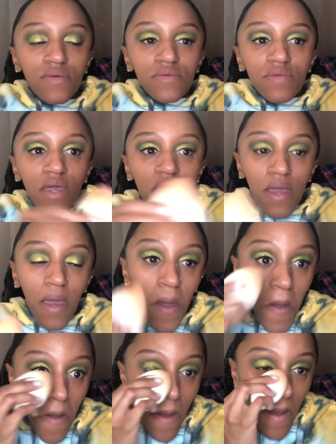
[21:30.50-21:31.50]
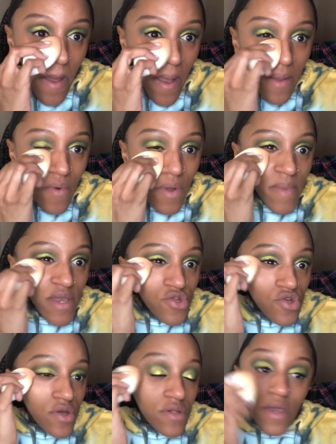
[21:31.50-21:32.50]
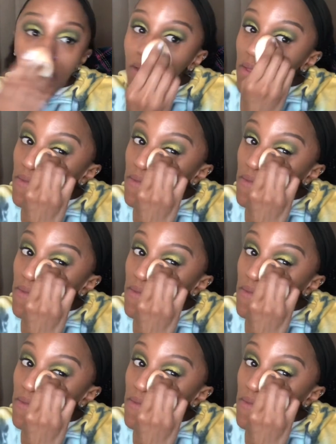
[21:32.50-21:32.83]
take it. Again, you wanna make sure that